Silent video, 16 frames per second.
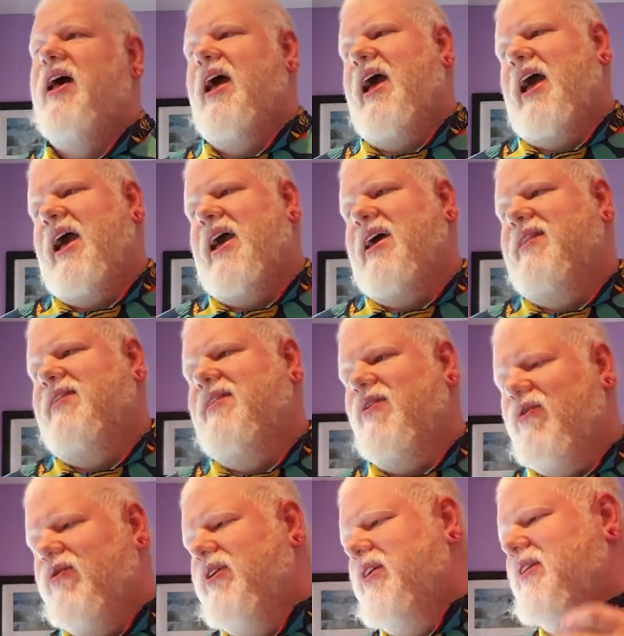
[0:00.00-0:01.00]
And the
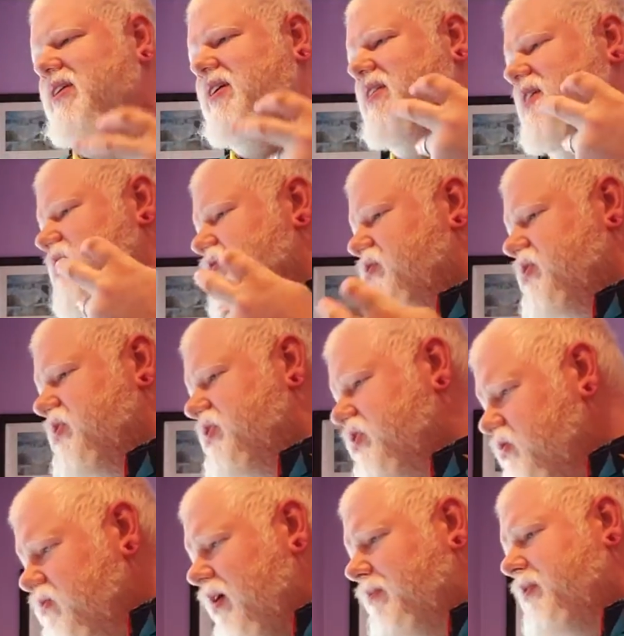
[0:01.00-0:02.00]
only thing that you could
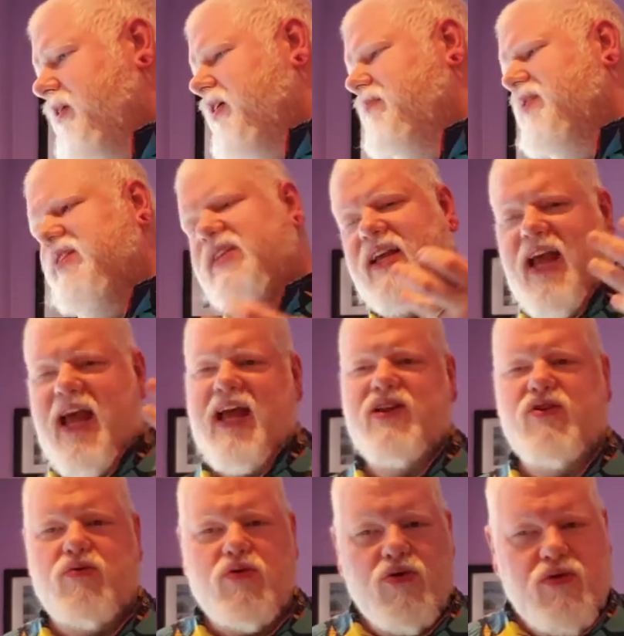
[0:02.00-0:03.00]
do up there, because you can't
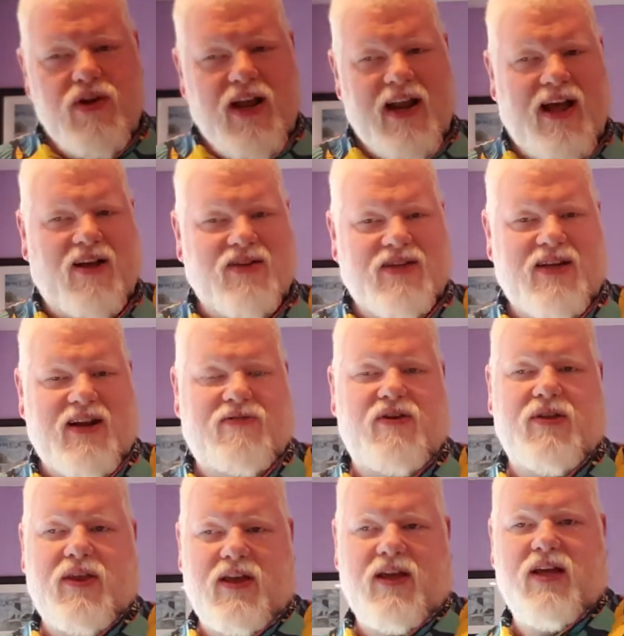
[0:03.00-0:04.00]
do root canals and
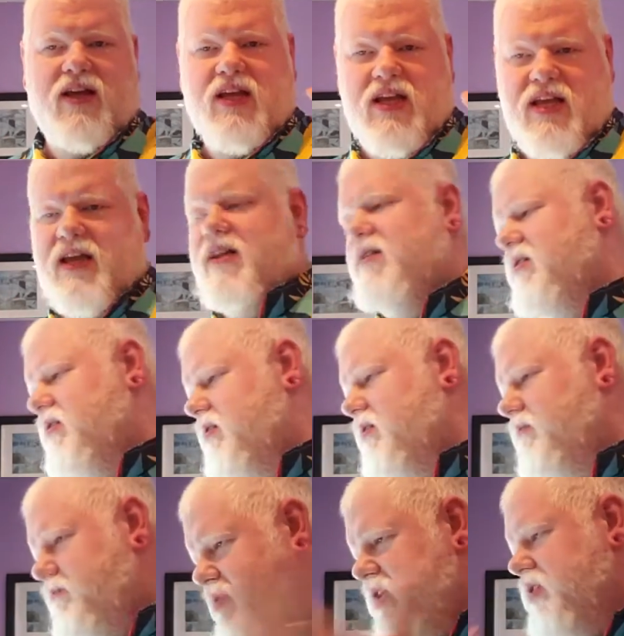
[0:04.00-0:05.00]
everything in
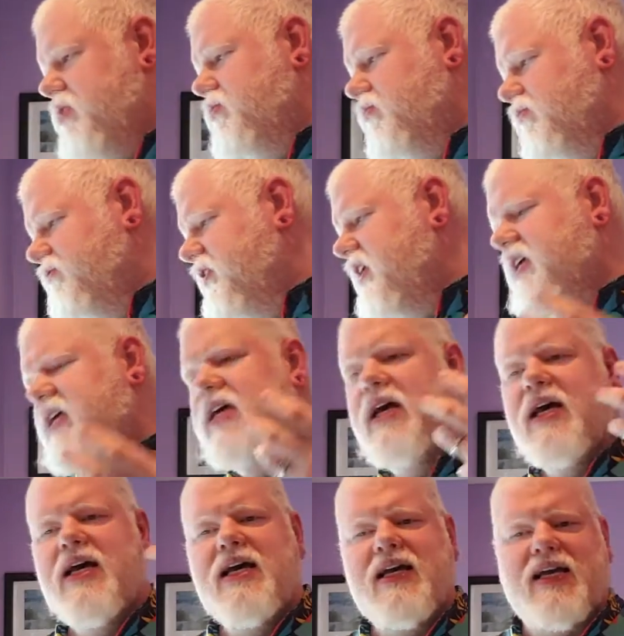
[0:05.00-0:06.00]
PUV,
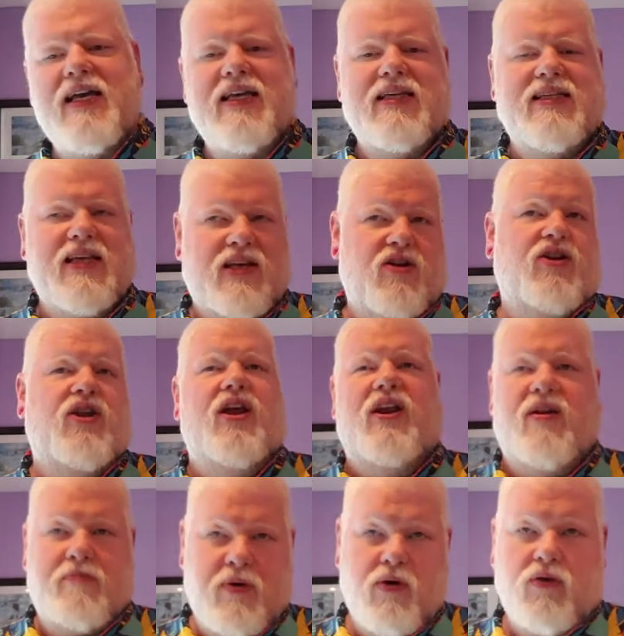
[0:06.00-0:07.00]
is it could
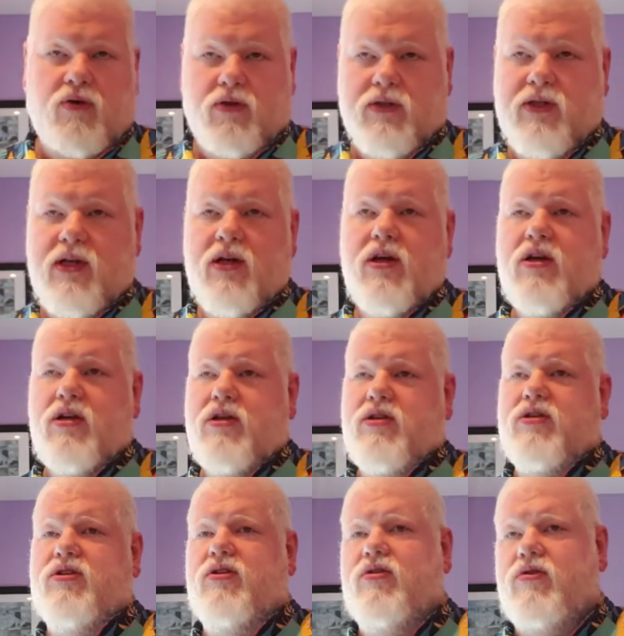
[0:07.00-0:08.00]
get pulled.
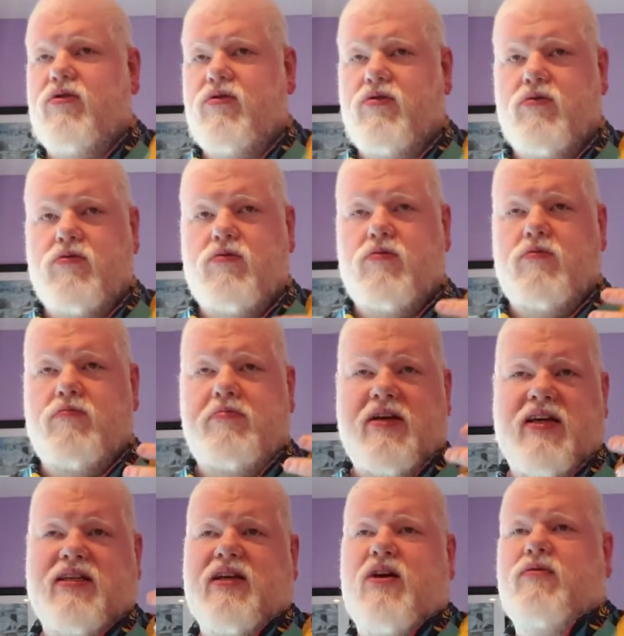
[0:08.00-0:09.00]
So
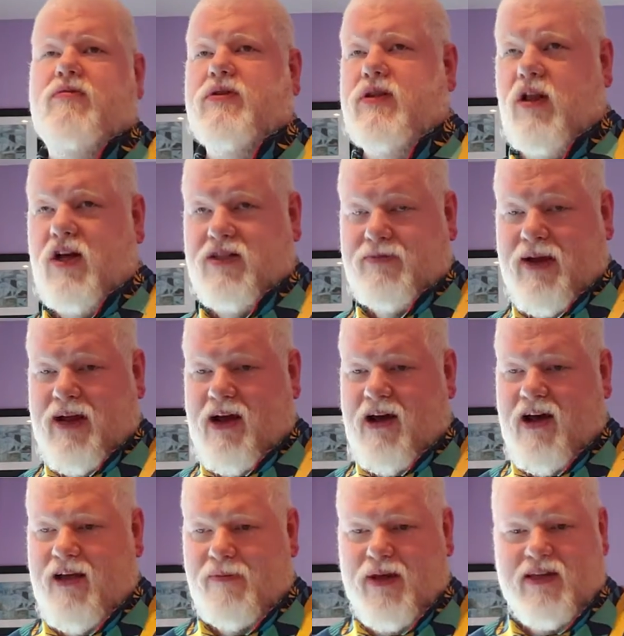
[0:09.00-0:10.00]
because I almost lost my
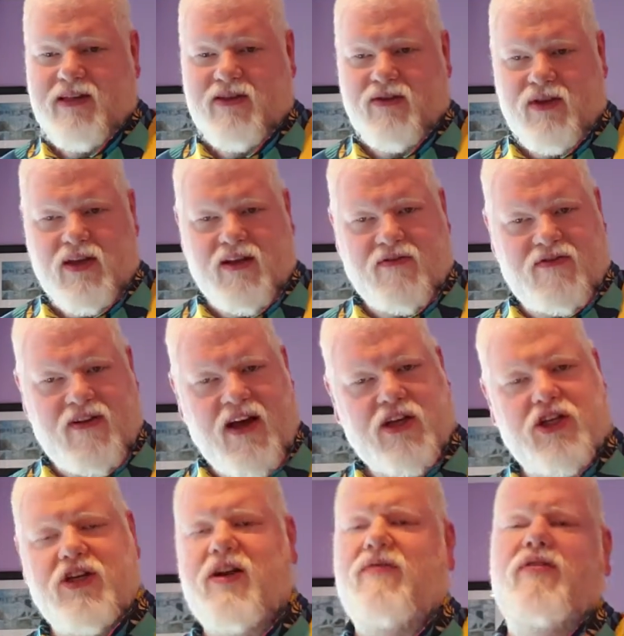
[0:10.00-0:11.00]
eye because of the
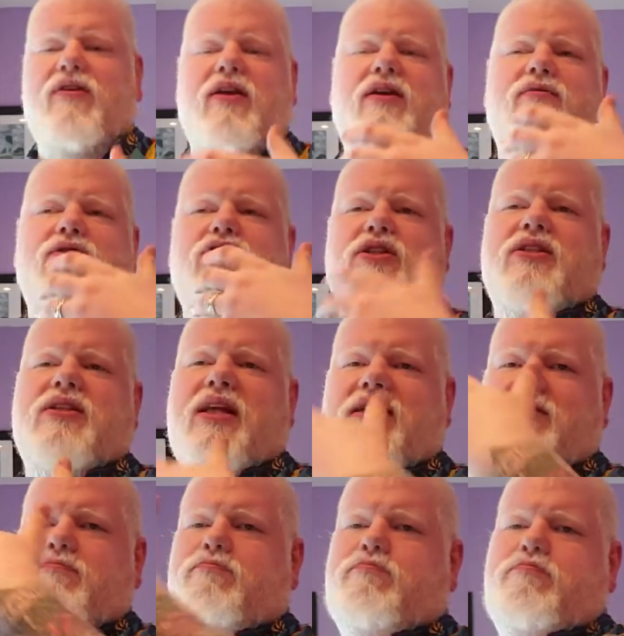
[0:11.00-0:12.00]
infection and everything, it was just,
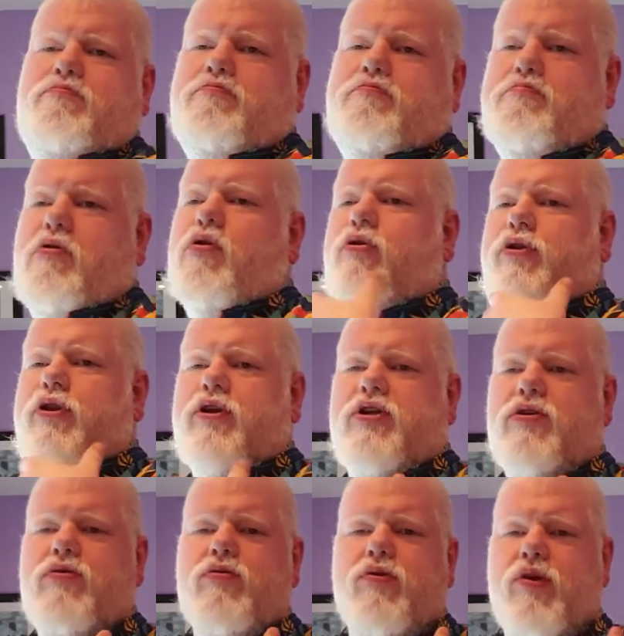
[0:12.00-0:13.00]
let's pull the
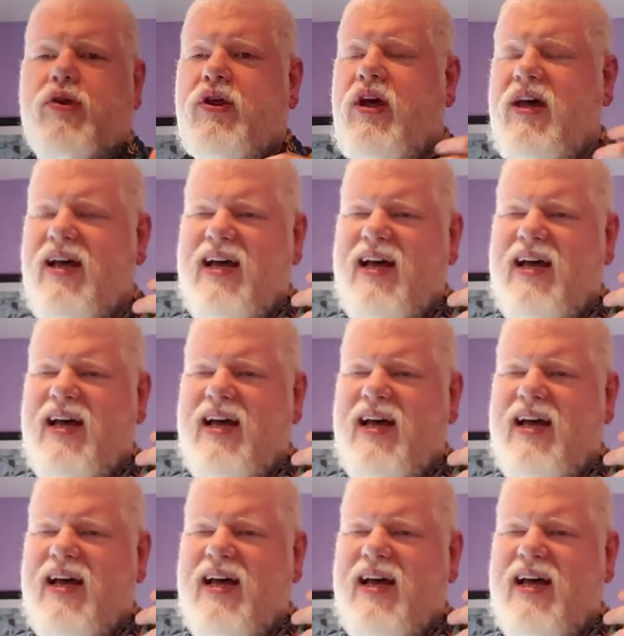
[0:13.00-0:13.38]
tooth.